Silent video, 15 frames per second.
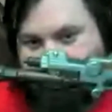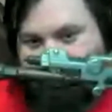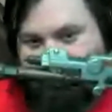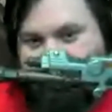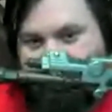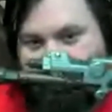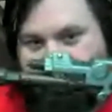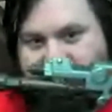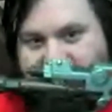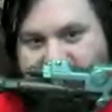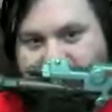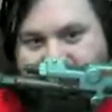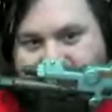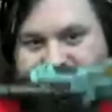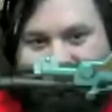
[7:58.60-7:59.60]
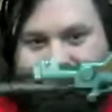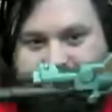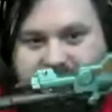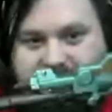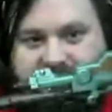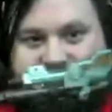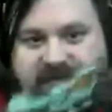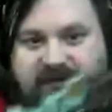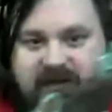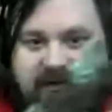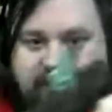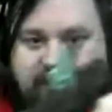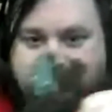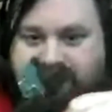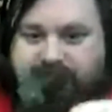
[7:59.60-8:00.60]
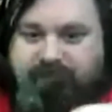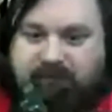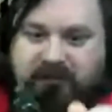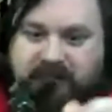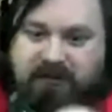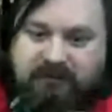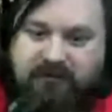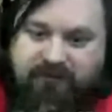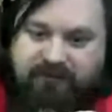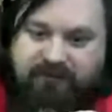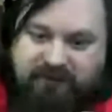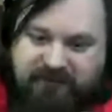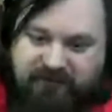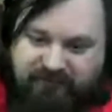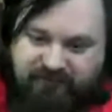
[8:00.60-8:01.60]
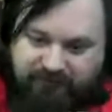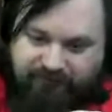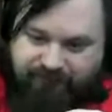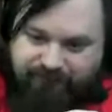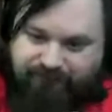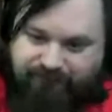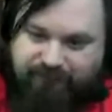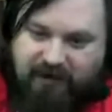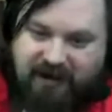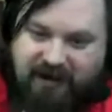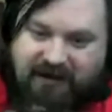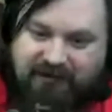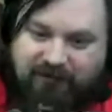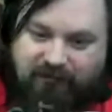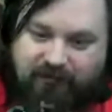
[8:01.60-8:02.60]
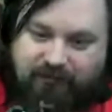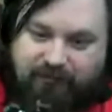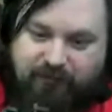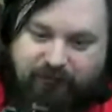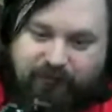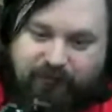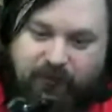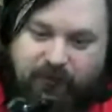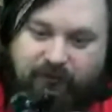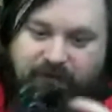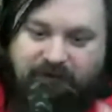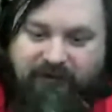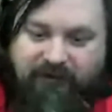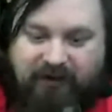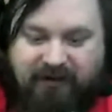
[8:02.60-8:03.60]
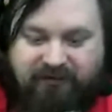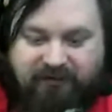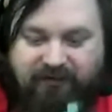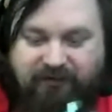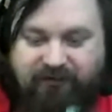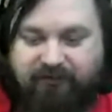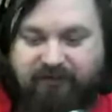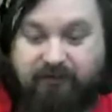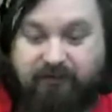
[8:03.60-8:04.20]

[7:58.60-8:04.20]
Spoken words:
He holds that quite securely, actually. It's the handle that moves more than the hand does, so